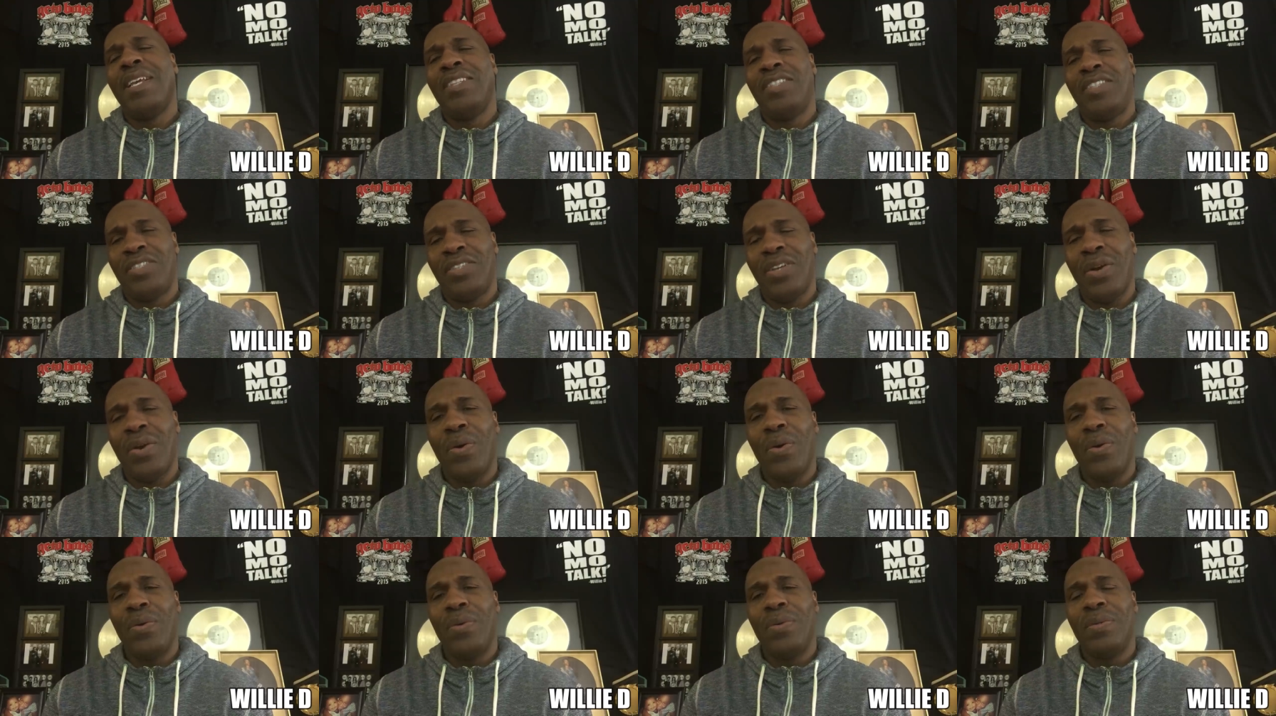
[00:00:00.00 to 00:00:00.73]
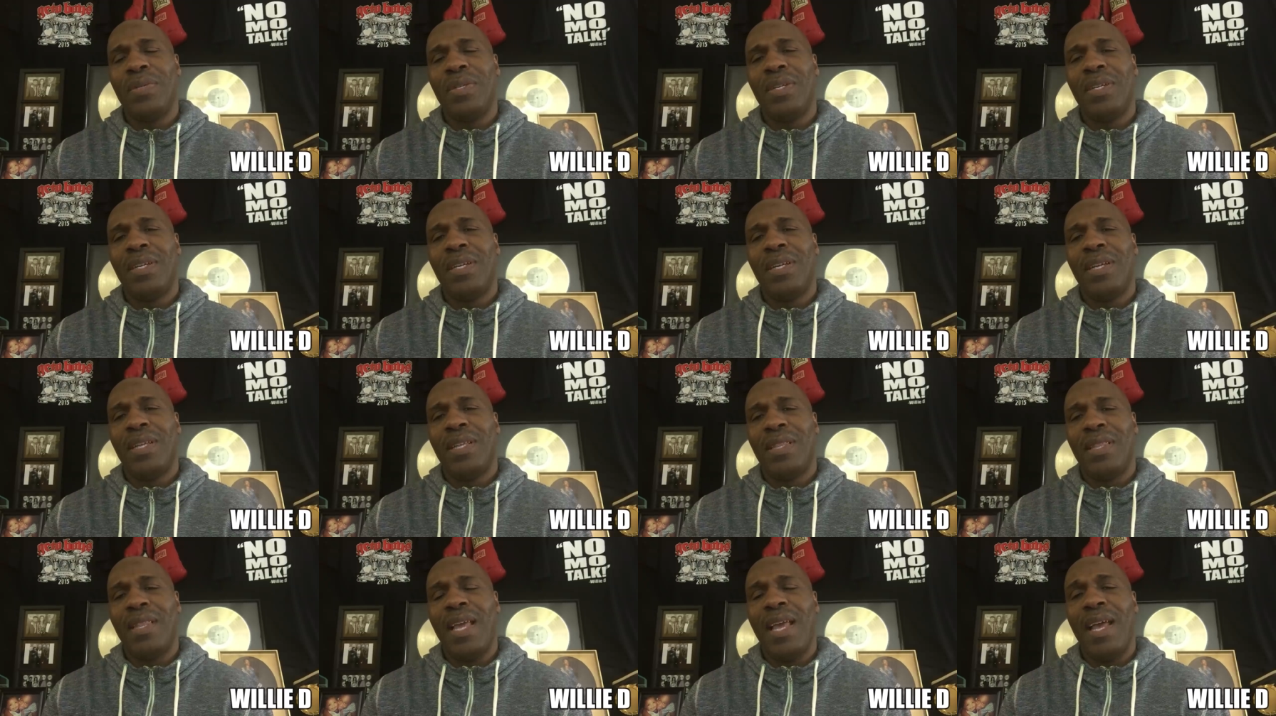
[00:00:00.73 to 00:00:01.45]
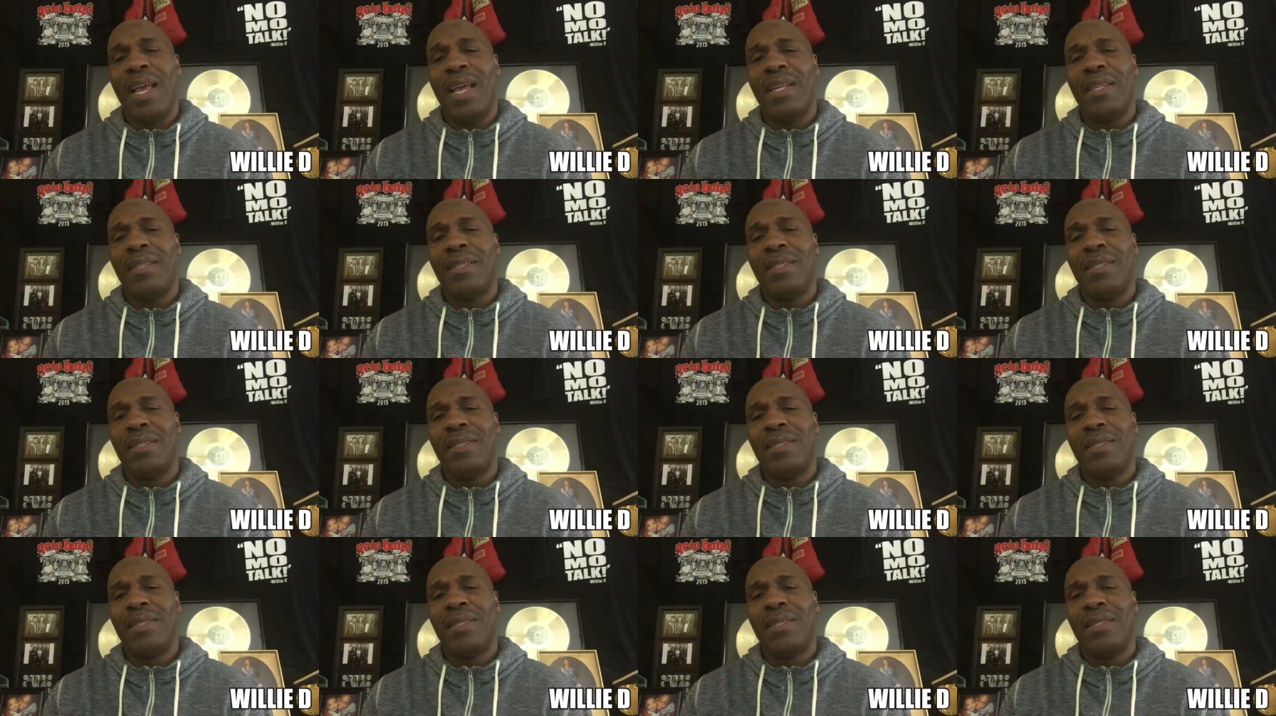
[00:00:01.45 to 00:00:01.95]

it showed that